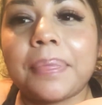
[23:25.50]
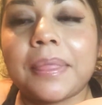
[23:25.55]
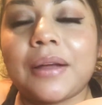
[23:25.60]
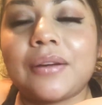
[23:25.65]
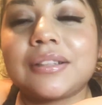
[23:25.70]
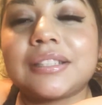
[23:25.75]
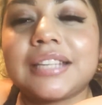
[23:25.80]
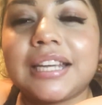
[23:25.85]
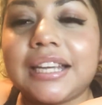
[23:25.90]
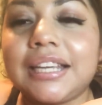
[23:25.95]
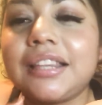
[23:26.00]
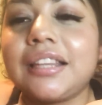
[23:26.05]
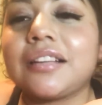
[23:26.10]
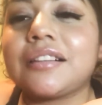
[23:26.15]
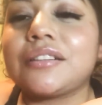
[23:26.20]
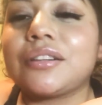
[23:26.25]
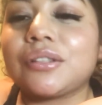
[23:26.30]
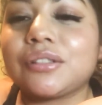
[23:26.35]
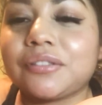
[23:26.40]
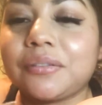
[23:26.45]
I was taking the
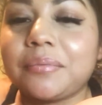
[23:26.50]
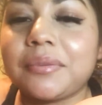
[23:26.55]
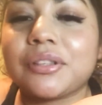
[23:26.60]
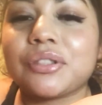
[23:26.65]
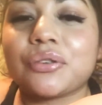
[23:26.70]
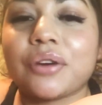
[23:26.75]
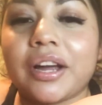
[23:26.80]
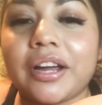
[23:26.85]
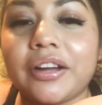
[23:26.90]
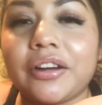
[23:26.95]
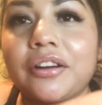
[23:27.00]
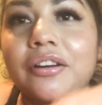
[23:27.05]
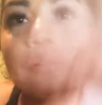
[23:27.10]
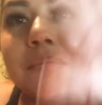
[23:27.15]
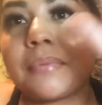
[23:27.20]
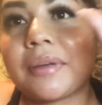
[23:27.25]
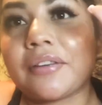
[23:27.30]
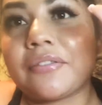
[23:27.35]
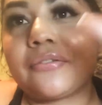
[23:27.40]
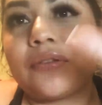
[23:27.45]
clothes from the dryer.
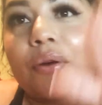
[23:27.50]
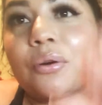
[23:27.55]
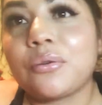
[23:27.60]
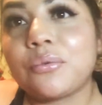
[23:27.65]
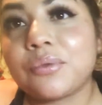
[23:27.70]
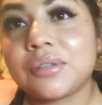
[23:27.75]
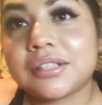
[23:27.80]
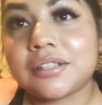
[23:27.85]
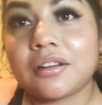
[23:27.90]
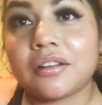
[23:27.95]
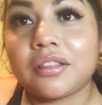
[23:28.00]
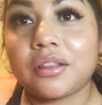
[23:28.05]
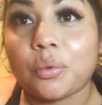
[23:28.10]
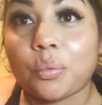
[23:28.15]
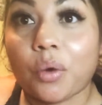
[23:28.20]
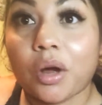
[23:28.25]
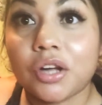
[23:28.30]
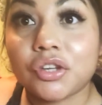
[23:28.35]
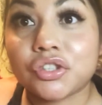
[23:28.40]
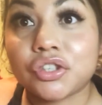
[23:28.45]
My phone was on the
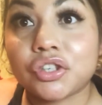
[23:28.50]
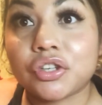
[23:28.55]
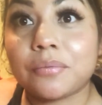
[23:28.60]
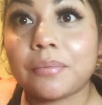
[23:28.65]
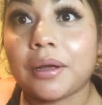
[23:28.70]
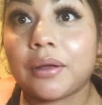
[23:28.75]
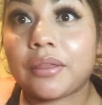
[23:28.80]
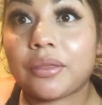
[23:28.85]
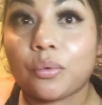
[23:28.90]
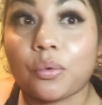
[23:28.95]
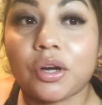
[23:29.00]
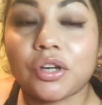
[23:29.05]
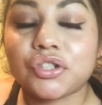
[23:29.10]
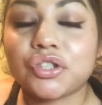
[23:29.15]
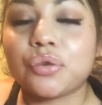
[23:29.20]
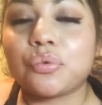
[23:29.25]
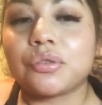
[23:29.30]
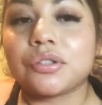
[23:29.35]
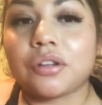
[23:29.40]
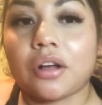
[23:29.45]
washer. My the
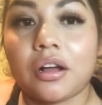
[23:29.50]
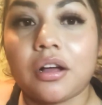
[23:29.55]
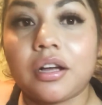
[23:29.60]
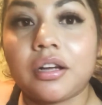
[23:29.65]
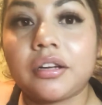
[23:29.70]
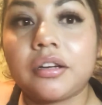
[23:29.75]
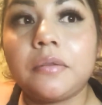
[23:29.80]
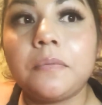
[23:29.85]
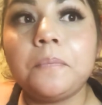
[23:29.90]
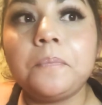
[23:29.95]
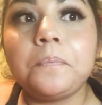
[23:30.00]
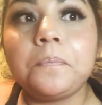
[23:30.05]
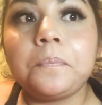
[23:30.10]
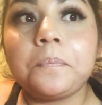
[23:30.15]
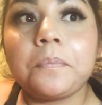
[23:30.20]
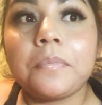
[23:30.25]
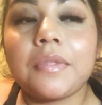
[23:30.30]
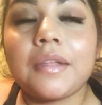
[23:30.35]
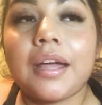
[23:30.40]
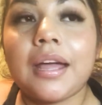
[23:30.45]
washer was on,
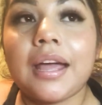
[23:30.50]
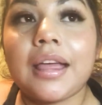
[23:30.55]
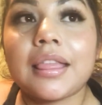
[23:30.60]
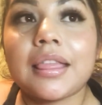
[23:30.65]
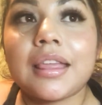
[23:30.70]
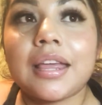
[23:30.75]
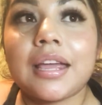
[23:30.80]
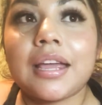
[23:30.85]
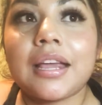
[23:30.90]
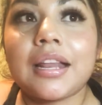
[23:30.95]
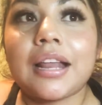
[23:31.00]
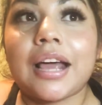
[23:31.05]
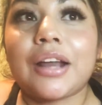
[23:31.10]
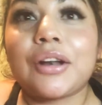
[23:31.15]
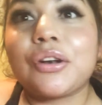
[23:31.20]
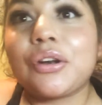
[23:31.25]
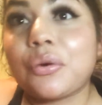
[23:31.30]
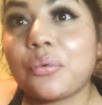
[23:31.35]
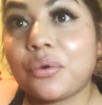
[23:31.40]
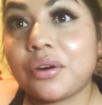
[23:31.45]
and then I
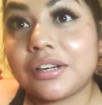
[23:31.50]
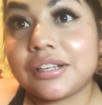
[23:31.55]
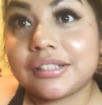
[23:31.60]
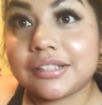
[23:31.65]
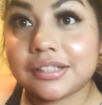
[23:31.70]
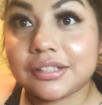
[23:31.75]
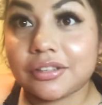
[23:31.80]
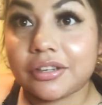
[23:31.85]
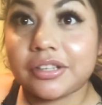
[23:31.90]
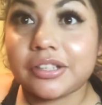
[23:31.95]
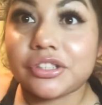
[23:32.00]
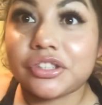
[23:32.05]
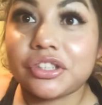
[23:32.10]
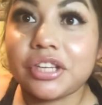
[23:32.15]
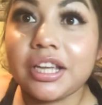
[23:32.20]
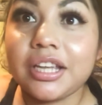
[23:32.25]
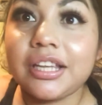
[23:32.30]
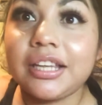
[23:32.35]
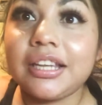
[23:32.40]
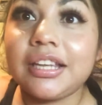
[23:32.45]
don't know where it started
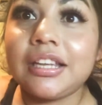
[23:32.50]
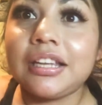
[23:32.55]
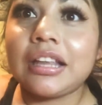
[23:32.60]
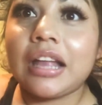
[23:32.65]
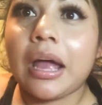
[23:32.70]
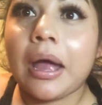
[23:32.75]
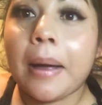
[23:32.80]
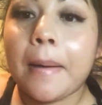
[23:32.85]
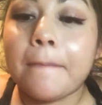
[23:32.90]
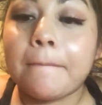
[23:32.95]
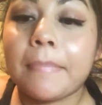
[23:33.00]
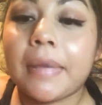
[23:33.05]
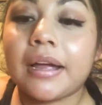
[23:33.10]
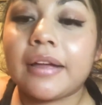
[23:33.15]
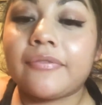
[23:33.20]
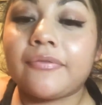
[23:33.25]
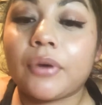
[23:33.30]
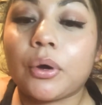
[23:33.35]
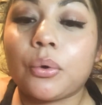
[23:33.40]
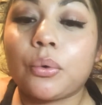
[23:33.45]
shaking.
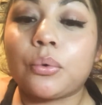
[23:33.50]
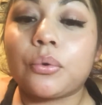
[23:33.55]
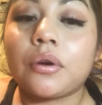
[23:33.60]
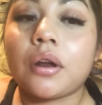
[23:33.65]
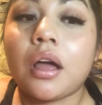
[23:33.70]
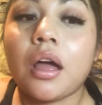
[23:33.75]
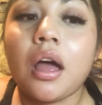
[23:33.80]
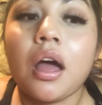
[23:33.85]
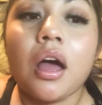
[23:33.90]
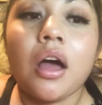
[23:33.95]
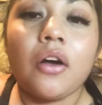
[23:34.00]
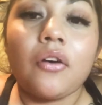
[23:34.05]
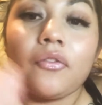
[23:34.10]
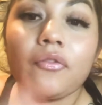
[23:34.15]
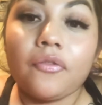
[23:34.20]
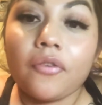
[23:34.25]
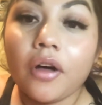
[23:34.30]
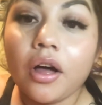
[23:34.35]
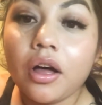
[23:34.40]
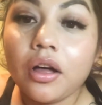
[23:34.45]
My phone
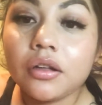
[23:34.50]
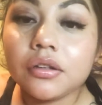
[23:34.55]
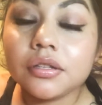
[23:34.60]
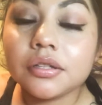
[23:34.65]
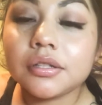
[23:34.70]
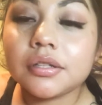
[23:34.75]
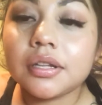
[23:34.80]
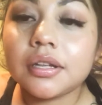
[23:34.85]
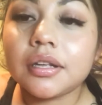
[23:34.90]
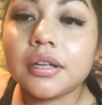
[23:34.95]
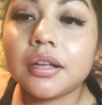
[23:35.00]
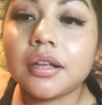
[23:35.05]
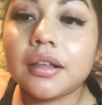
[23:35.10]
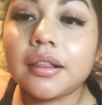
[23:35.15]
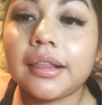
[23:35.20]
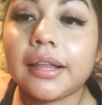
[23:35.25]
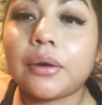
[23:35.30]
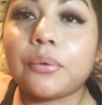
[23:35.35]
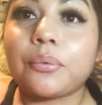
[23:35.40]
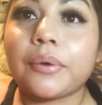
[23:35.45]
falls
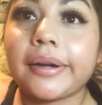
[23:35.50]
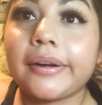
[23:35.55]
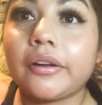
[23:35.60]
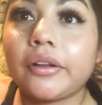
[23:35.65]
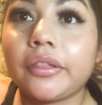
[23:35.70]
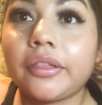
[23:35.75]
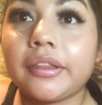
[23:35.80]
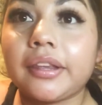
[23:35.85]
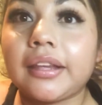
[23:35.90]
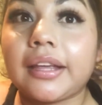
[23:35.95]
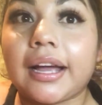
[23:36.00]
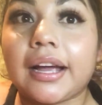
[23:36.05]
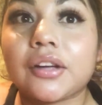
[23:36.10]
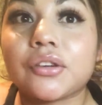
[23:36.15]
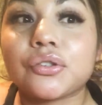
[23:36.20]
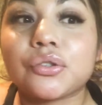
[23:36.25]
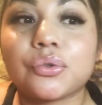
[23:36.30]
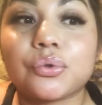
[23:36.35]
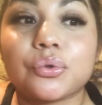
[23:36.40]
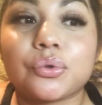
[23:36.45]
like right on the
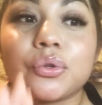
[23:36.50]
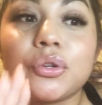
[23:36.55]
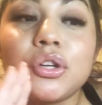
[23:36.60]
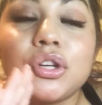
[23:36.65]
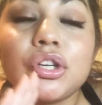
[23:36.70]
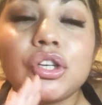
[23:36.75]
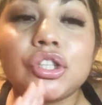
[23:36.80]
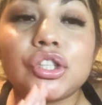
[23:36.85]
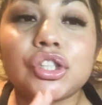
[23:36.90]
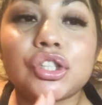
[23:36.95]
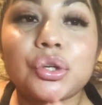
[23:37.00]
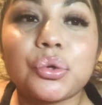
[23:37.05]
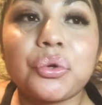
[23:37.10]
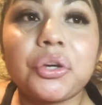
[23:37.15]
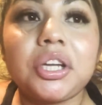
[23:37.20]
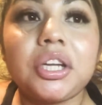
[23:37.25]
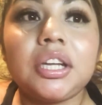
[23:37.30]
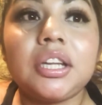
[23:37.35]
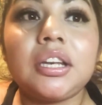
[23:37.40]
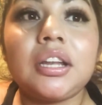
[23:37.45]
actual
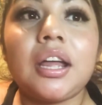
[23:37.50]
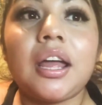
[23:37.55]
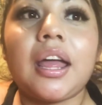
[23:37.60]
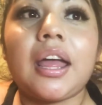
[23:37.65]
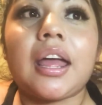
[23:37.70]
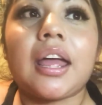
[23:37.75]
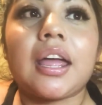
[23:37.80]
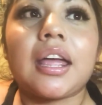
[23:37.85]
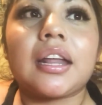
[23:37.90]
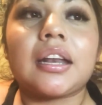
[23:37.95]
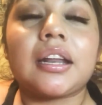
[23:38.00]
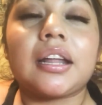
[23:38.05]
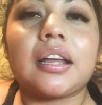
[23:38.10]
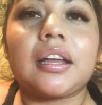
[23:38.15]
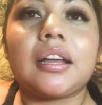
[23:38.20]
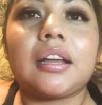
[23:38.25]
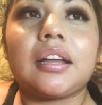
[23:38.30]
screen, and